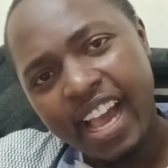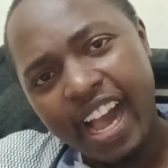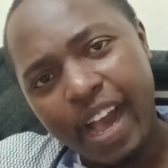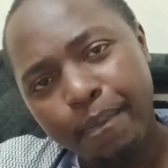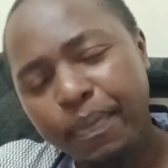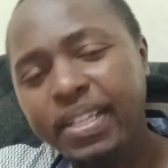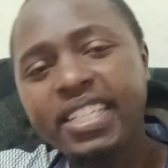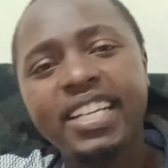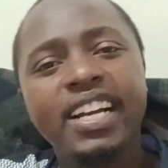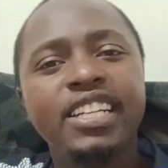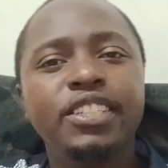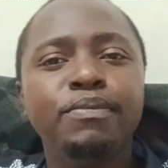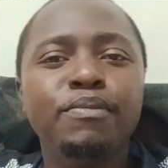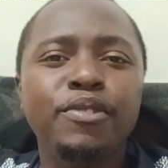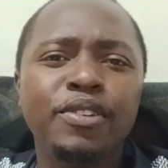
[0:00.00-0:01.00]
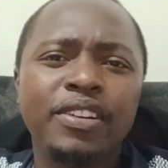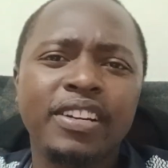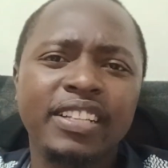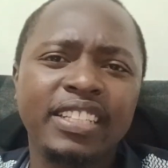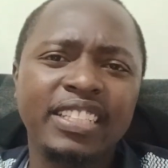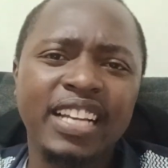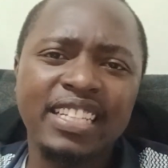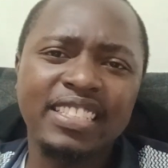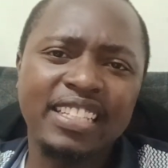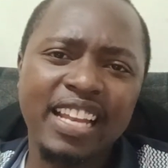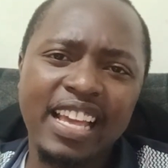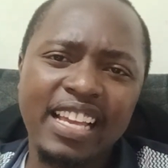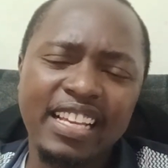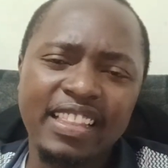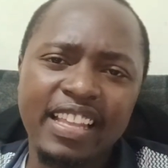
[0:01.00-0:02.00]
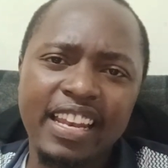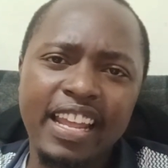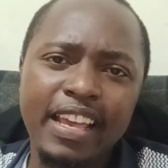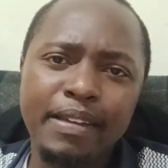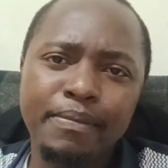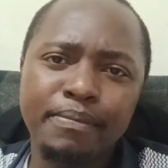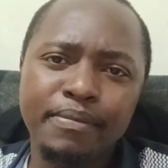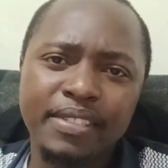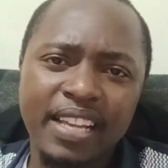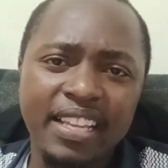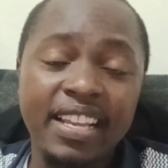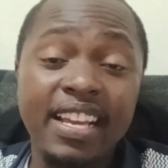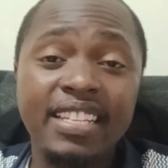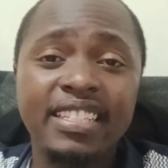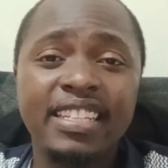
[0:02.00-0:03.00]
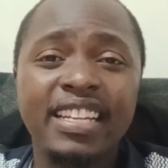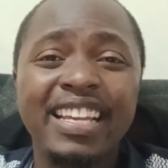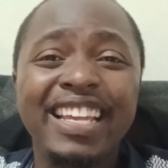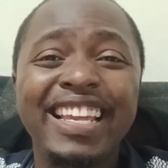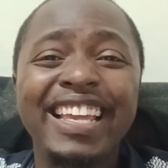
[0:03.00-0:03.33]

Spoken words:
A petty cash book, just like the name suggests,